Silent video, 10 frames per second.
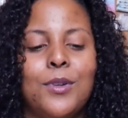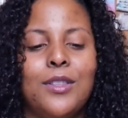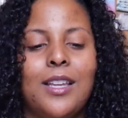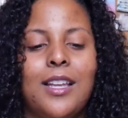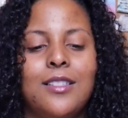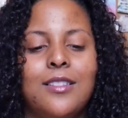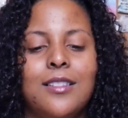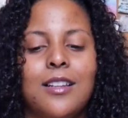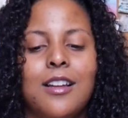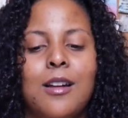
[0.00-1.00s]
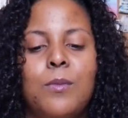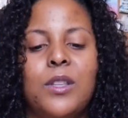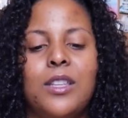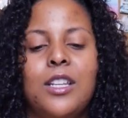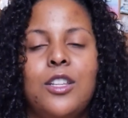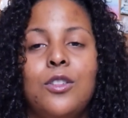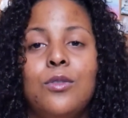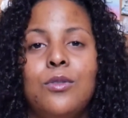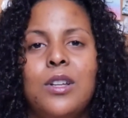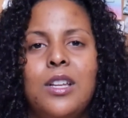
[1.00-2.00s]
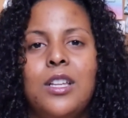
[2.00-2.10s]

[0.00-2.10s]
but the answer is going to come within you.